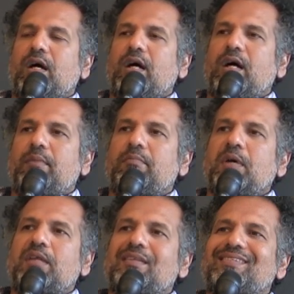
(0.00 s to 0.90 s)
Um,
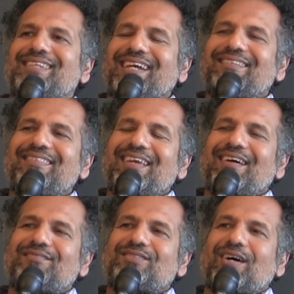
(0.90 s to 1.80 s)
the second thing
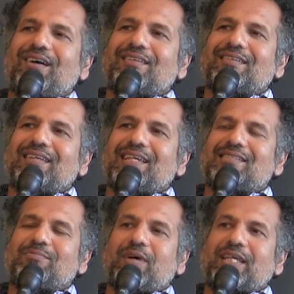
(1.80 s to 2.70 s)
I've done
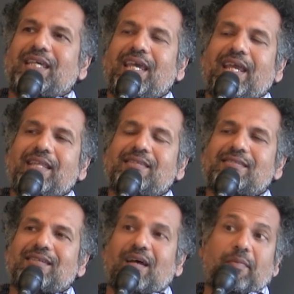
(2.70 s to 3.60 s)
is my
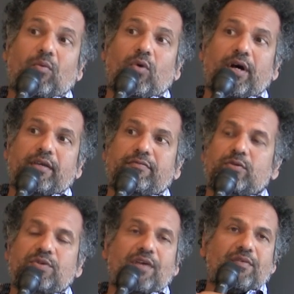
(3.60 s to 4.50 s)
kids and my wife,
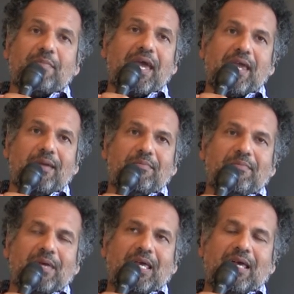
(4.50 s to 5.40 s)
who never met him,
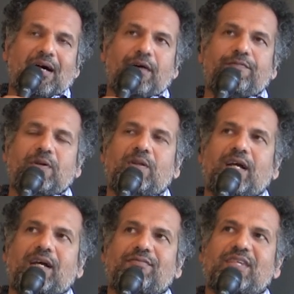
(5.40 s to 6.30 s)
I feel
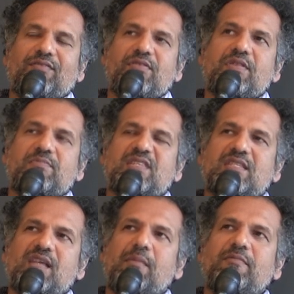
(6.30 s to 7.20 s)
like I've given them
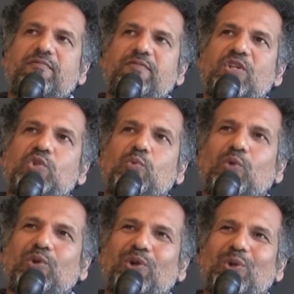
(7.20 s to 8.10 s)
some
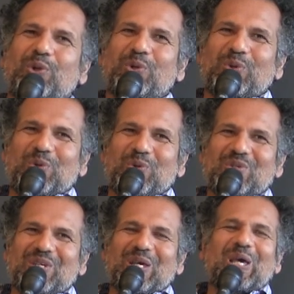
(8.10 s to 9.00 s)
visual mm,
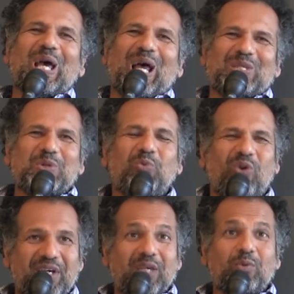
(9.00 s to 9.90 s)
clues as to
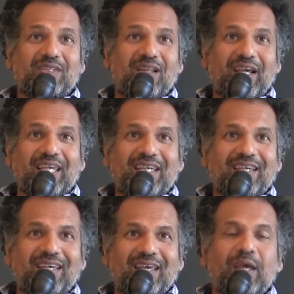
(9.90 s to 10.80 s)
what he was
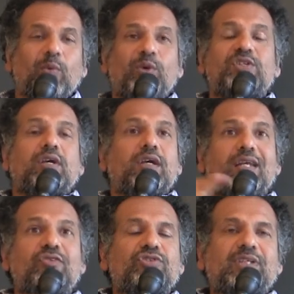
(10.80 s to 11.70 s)
like. Which,
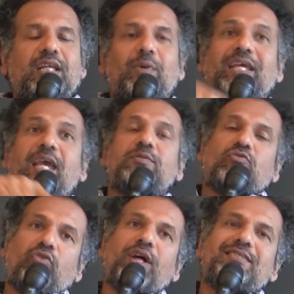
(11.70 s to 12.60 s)
interestingly, when it came to
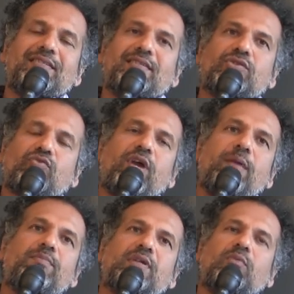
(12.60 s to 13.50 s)
writing the
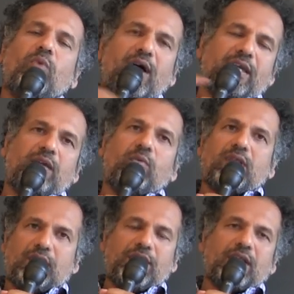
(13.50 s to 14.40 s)
script and working
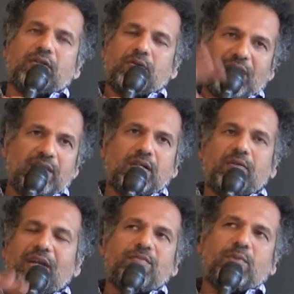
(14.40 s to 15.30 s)
with you know Gurinder
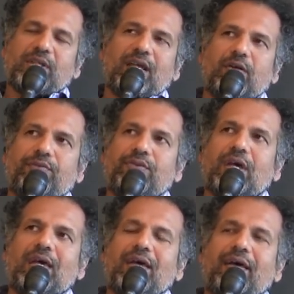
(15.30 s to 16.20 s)
and everybody else,
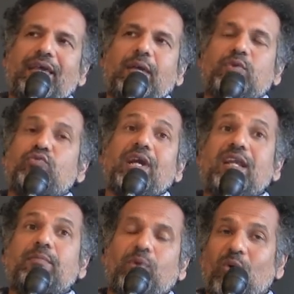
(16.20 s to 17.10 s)
it was
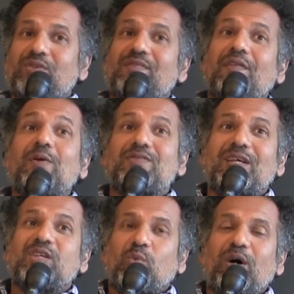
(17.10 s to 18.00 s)
really important that those
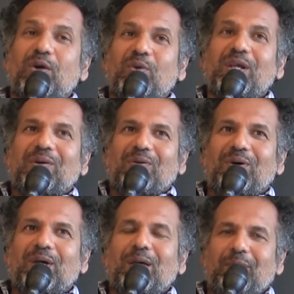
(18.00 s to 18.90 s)
things were real
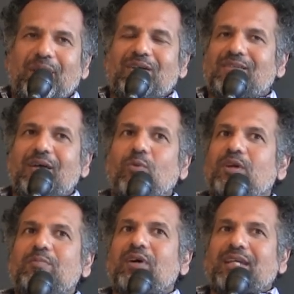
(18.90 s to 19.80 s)
because I
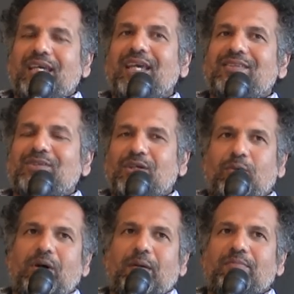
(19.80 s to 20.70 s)
wanted my kids to
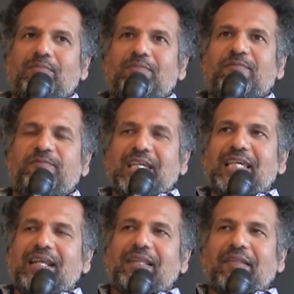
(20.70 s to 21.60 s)
grow up
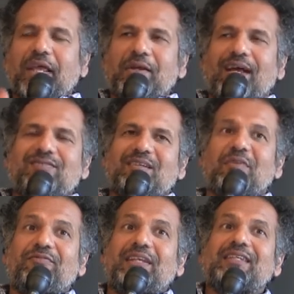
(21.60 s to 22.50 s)
feeling that they could have some
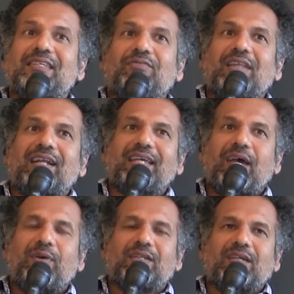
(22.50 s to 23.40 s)
affinity for that
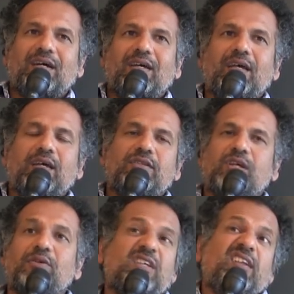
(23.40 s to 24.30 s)
character. That's interesting,
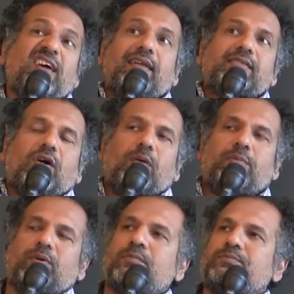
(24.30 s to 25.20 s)
so, yeah. little
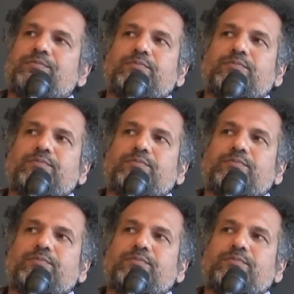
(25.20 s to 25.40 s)
example.